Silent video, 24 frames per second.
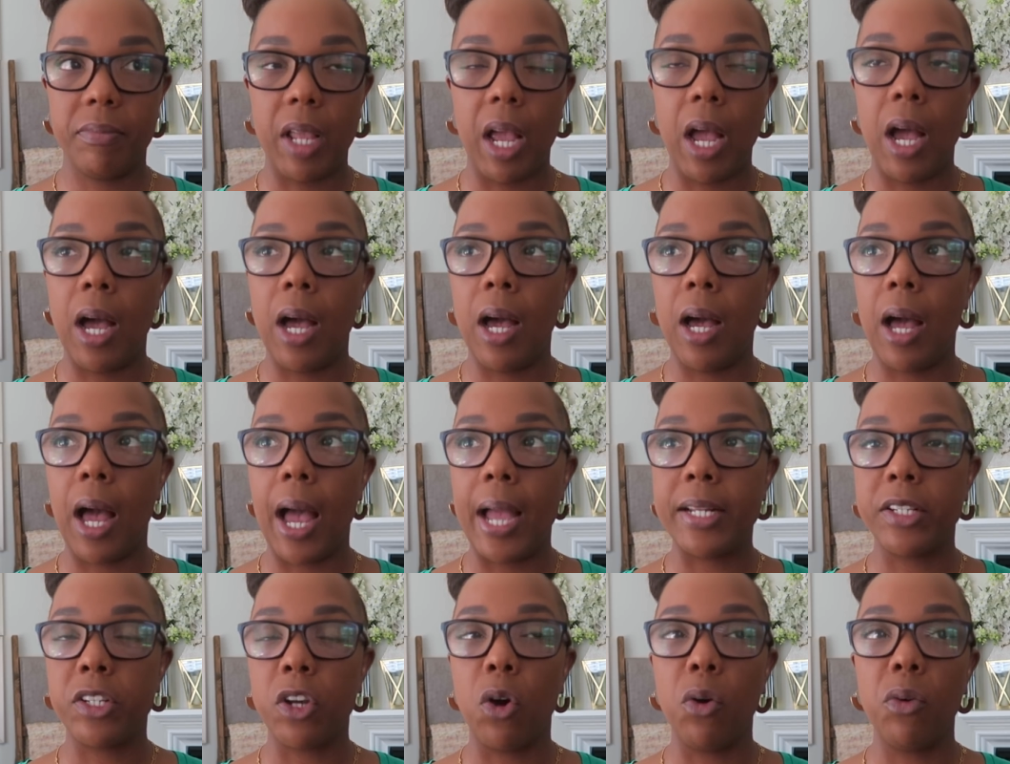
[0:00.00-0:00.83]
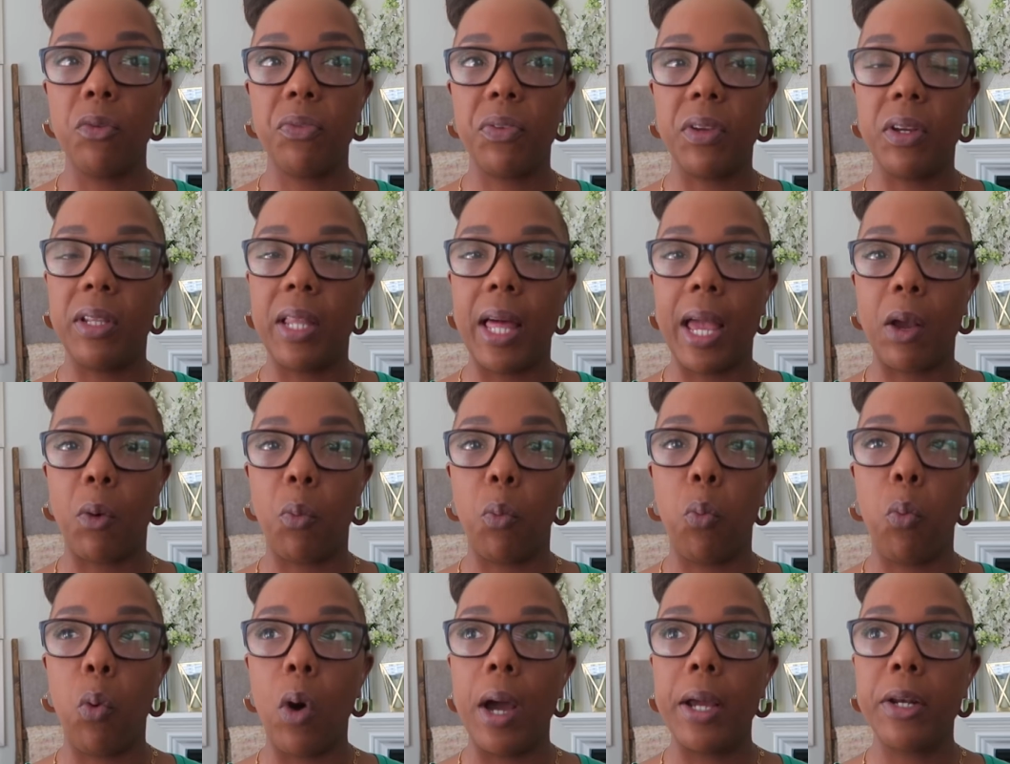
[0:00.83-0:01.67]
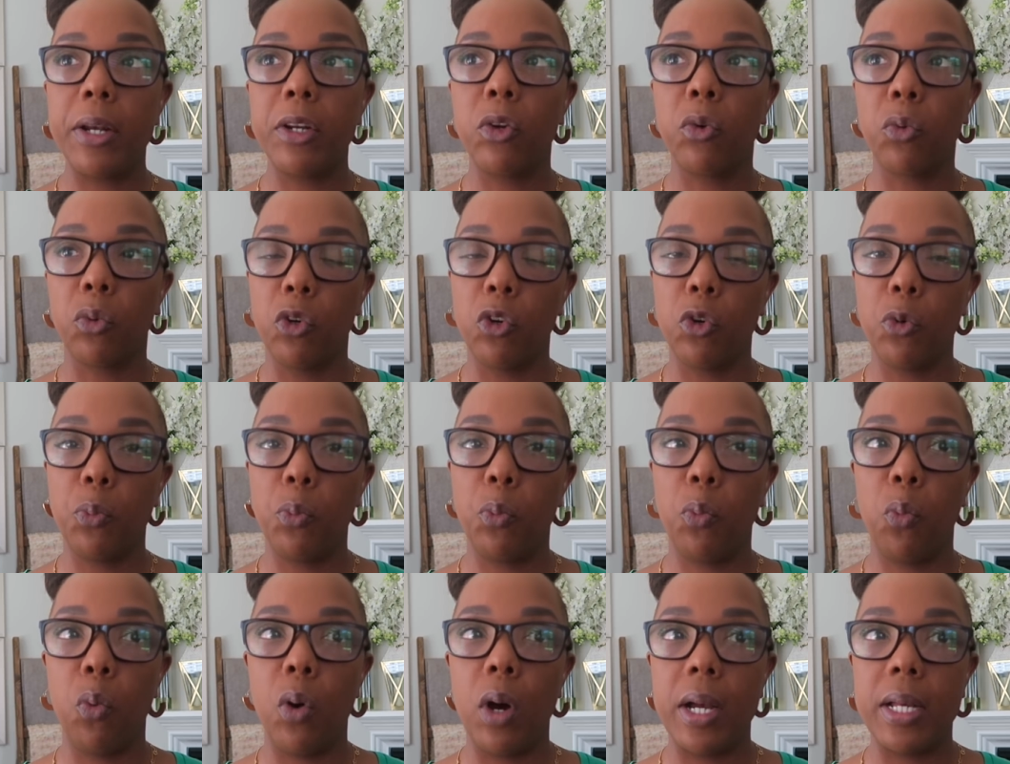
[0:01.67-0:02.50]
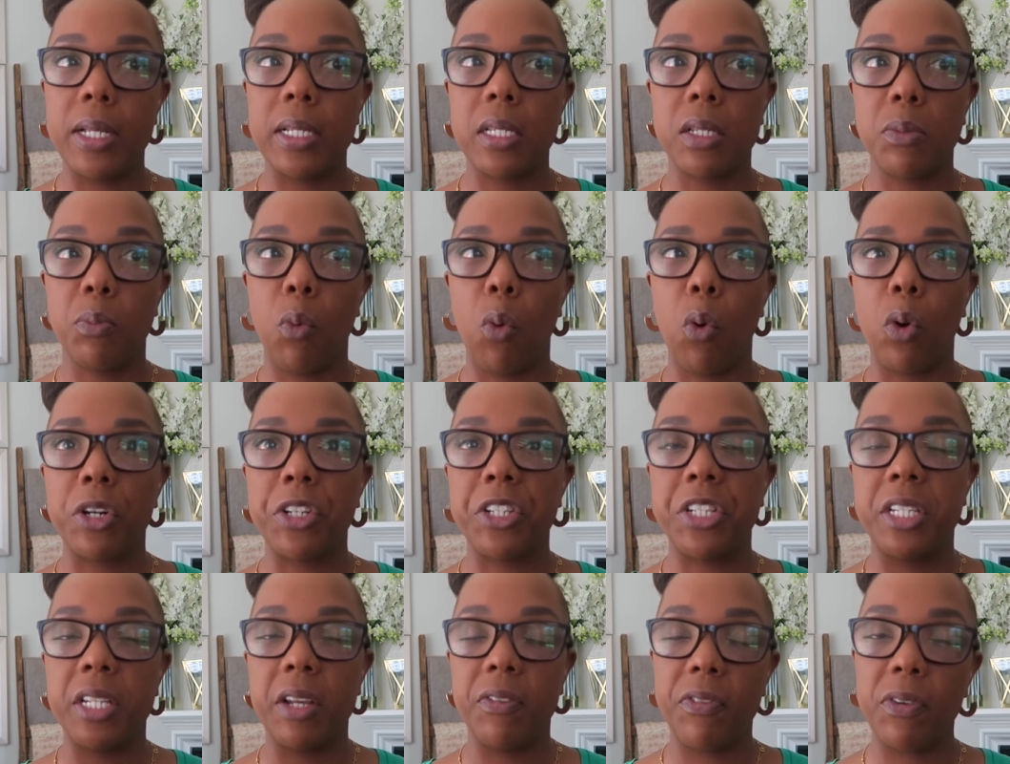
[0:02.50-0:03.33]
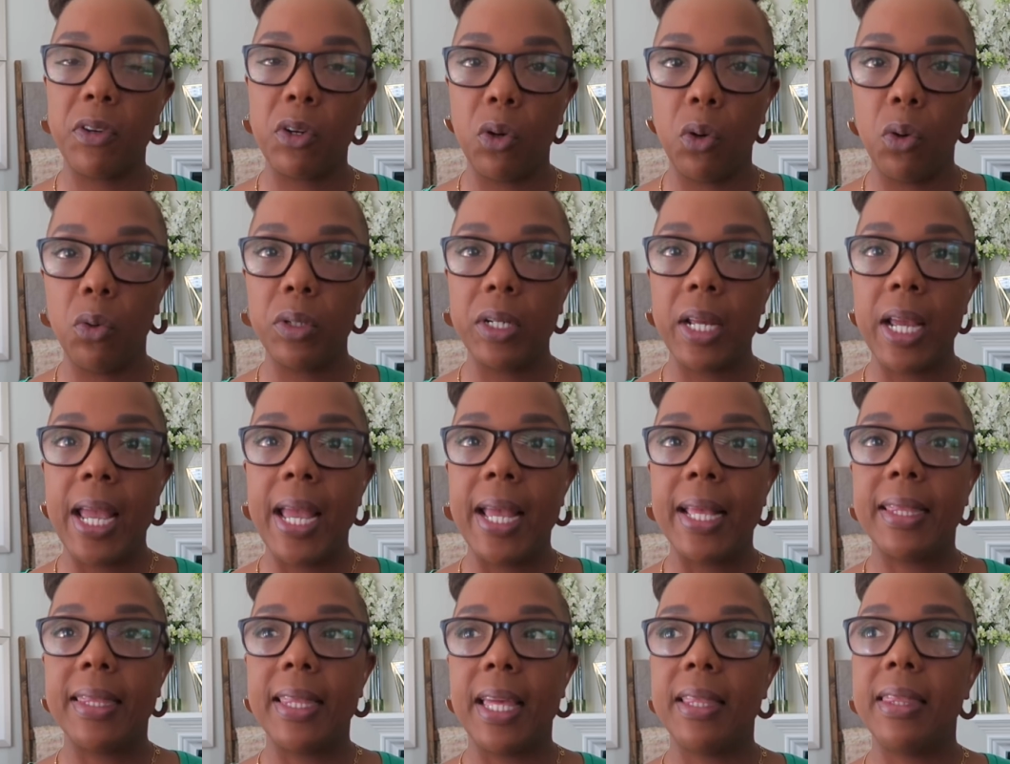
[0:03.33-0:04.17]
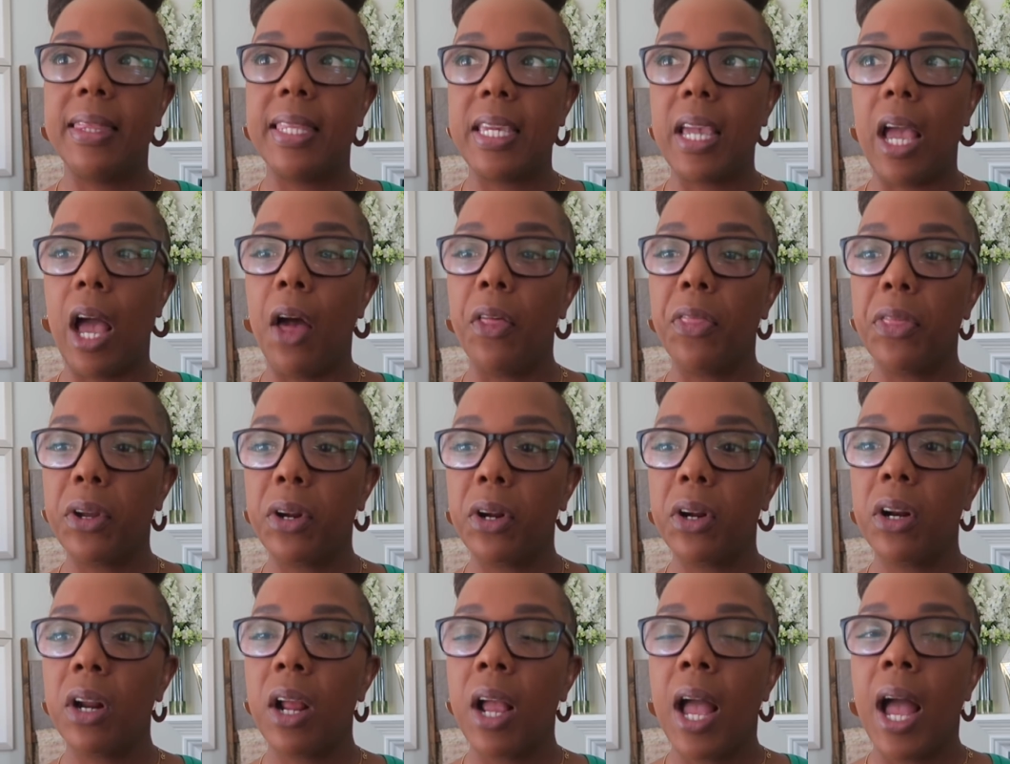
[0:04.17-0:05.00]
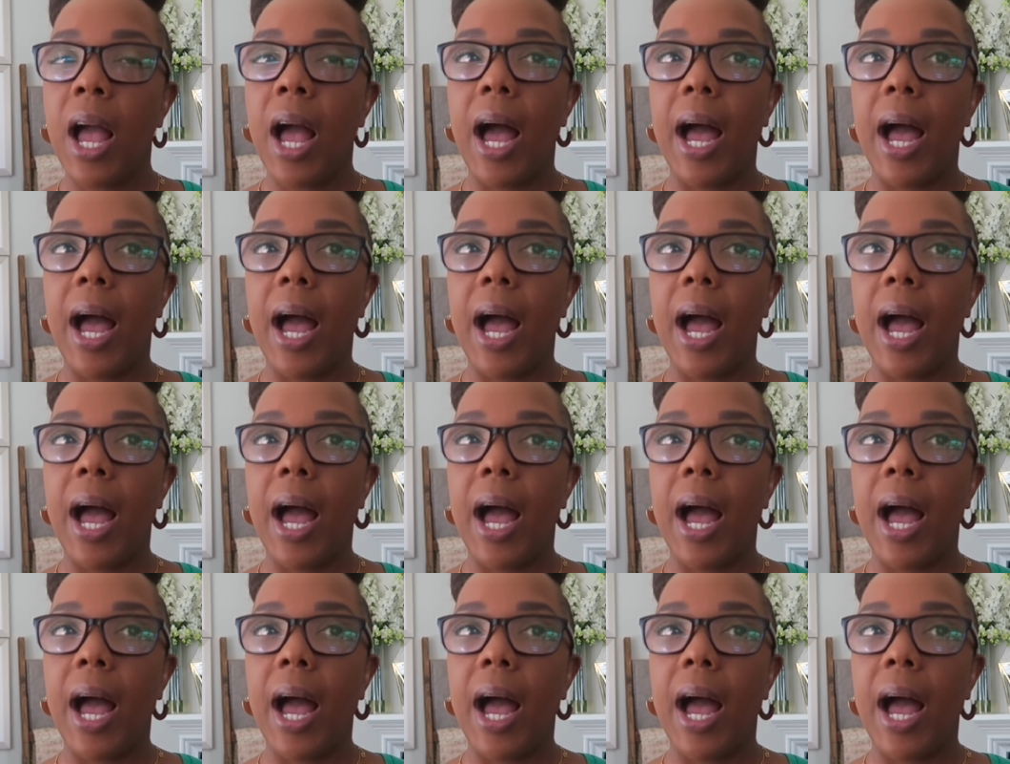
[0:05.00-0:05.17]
I don't feel like one group was more difficult than the other.